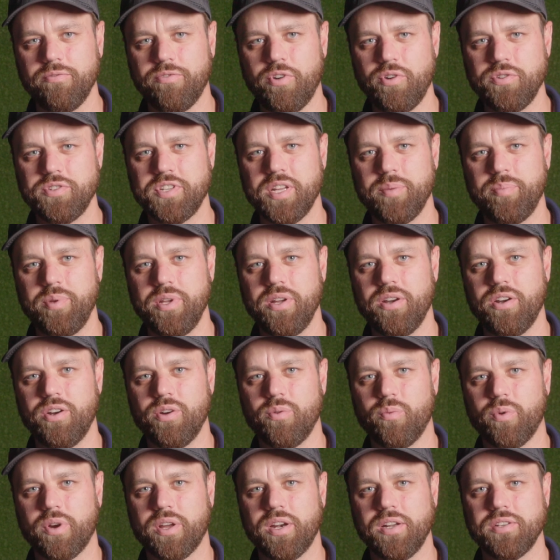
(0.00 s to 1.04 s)
First up
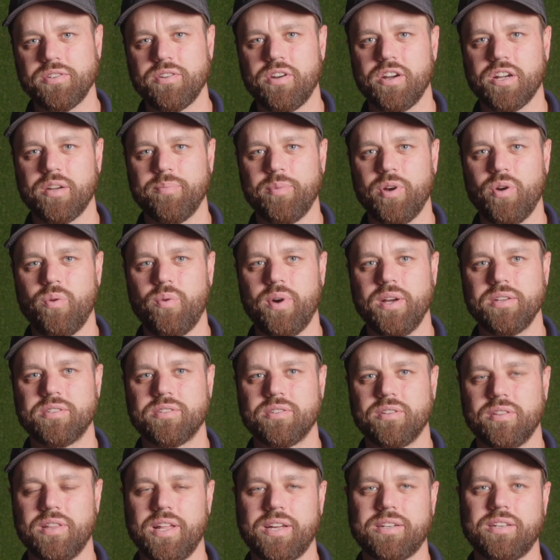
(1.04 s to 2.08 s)
here, we're going to talk about why
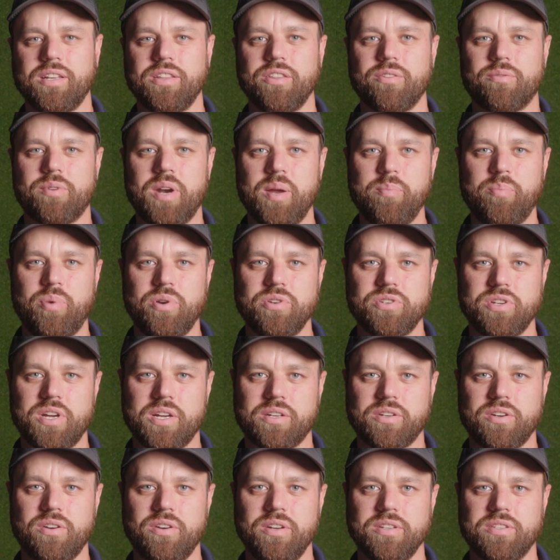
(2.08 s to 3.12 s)
selecting the right
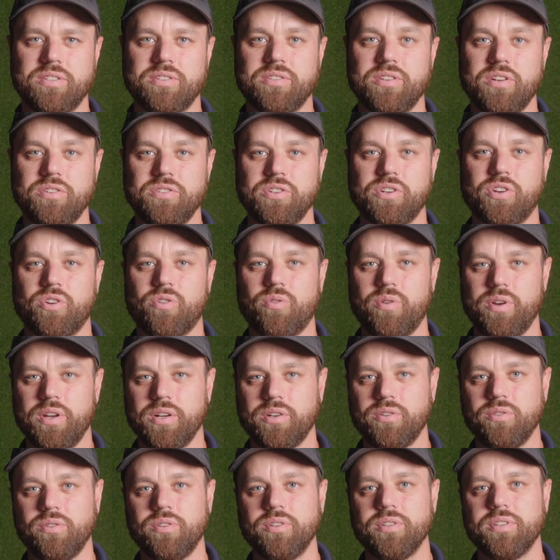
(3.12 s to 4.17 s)
projector is such a
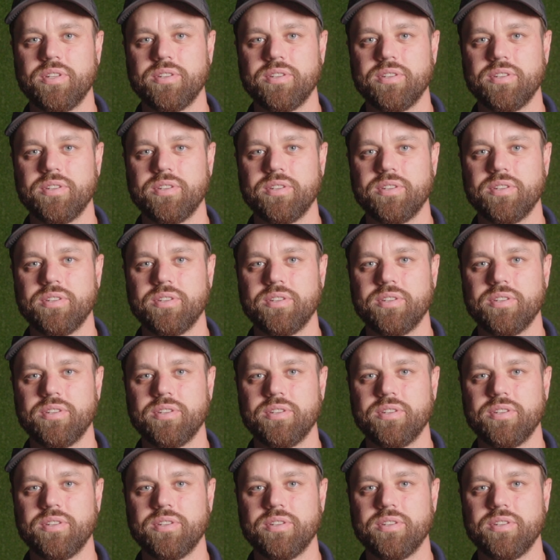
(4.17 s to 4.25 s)
critical